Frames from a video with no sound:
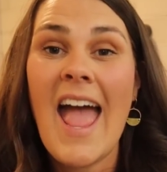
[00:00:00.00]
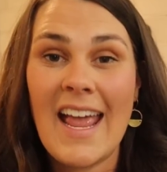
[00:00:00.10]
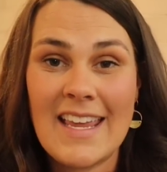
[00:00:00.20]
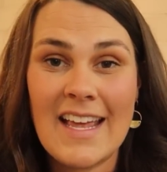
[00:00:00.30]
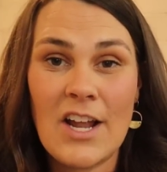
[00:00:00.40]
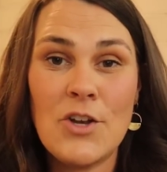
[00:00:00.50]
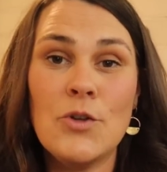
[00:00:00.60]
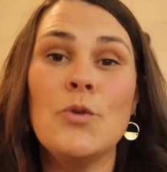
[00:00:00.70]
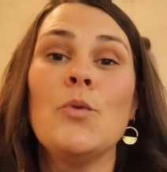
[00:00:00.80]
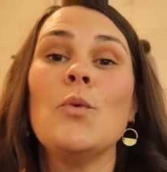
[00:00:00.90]
and get a
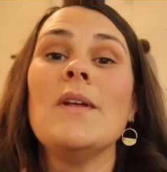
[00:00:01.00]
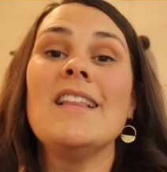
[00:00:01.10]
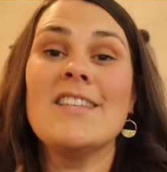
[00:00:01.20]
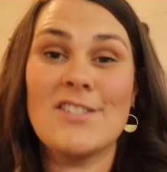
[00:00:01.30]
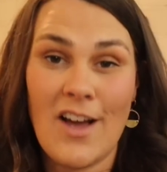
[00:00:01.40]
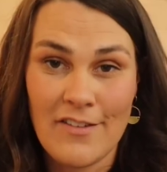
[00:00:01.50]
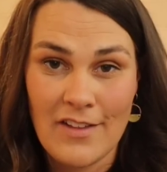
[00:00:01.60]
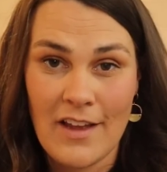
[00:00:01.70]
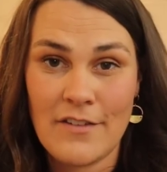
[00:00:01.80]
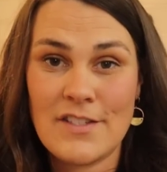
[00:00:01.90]
new really
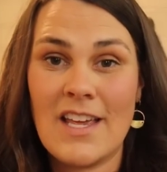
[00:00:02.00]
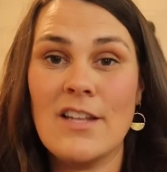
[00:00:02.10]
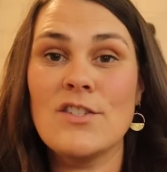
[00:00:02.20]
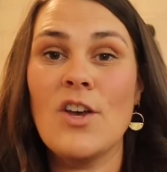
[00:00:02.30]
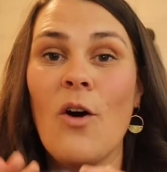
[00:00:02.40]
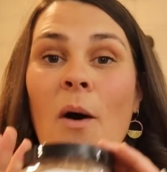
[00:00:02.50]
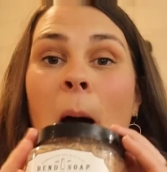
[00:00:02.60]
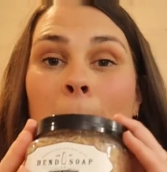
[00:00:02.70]
soft layer of skin. So